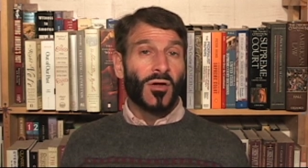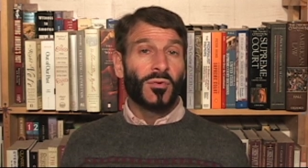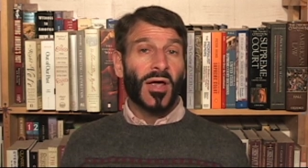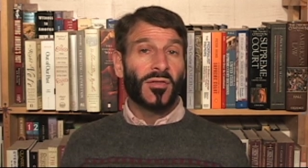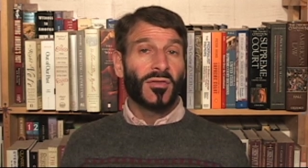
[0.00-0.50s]

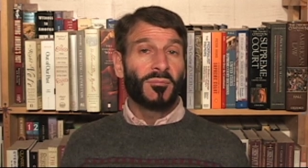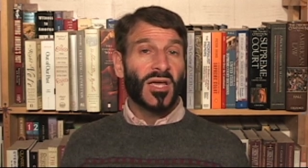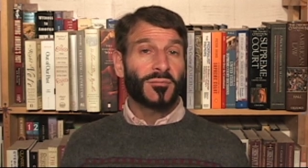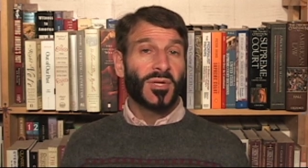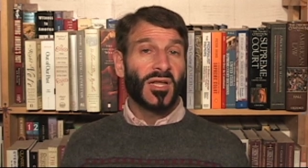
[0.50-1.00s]
Rather, the
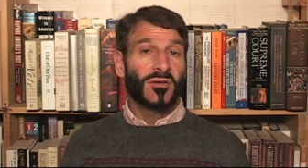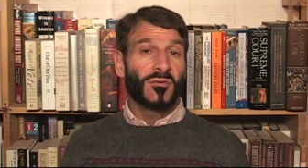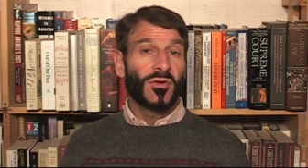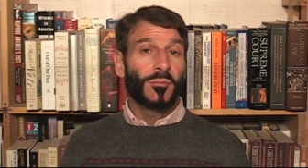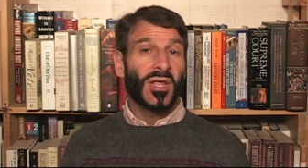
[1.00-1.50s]
best predictor
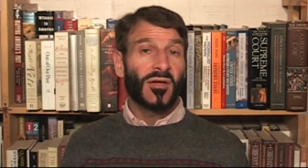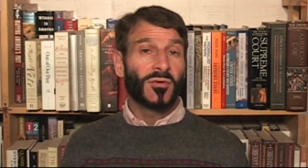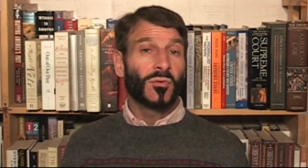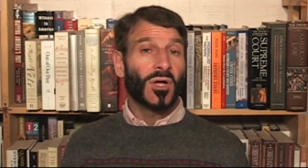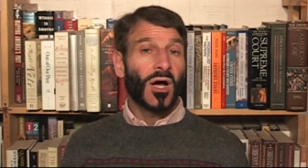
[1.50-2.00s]
of your
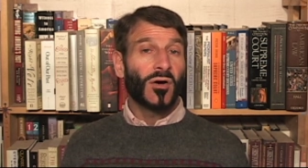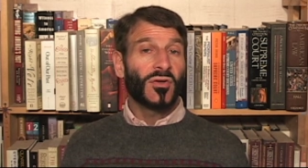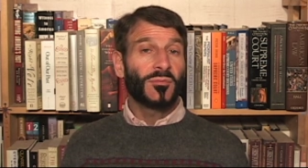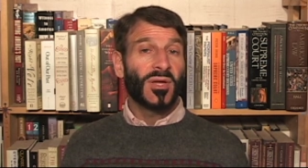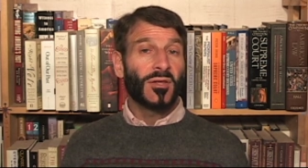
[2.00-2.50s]
behavior will
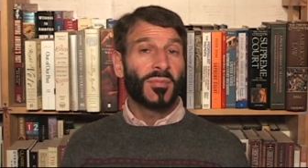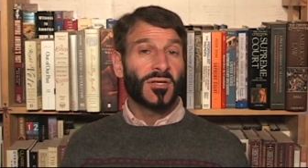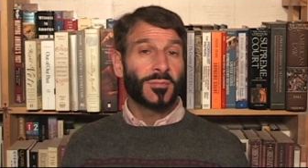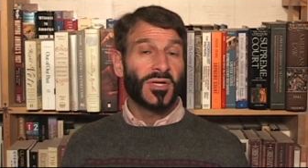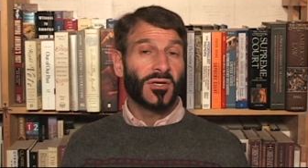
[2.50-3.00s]
always be the
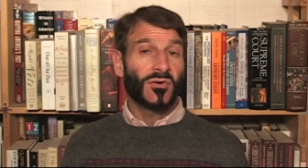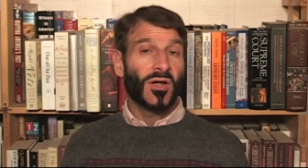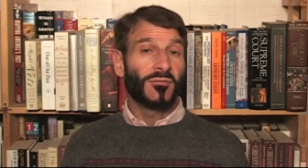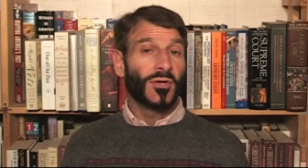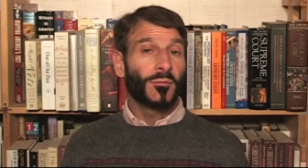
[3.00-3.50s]
best predictor
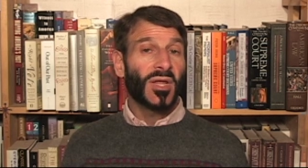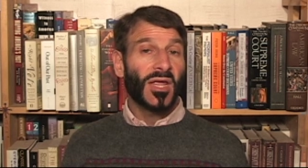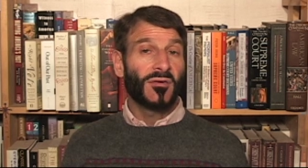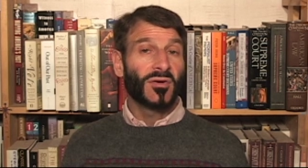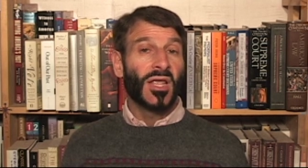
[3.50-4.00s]
of your
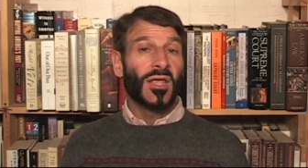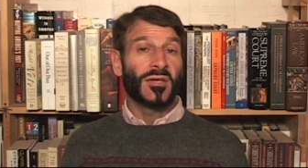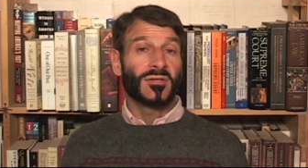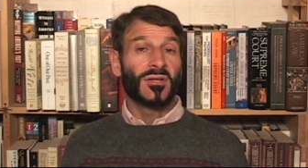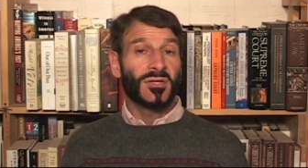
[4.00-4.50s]
behavior
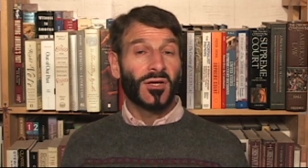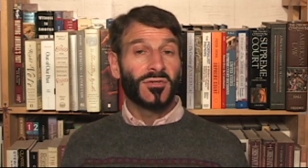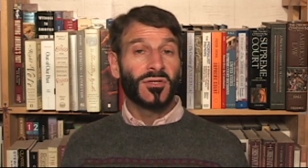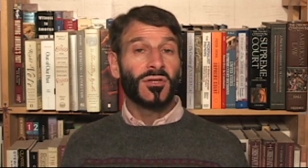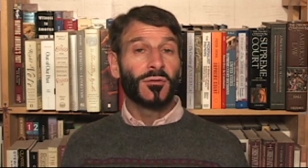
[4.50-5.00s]
as an
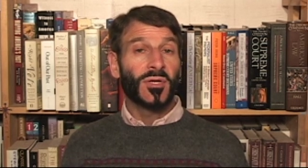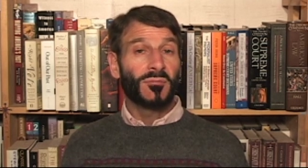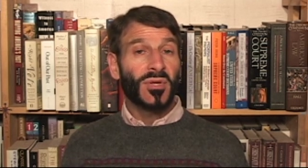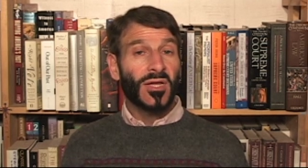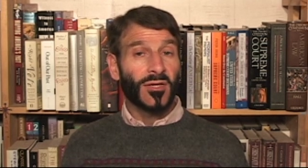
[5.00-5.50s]
intelligent human
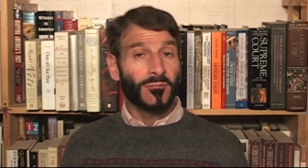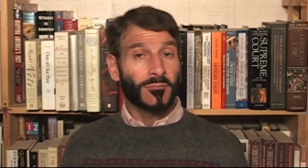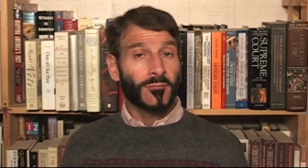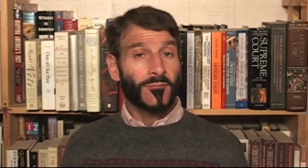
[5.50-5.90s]
being,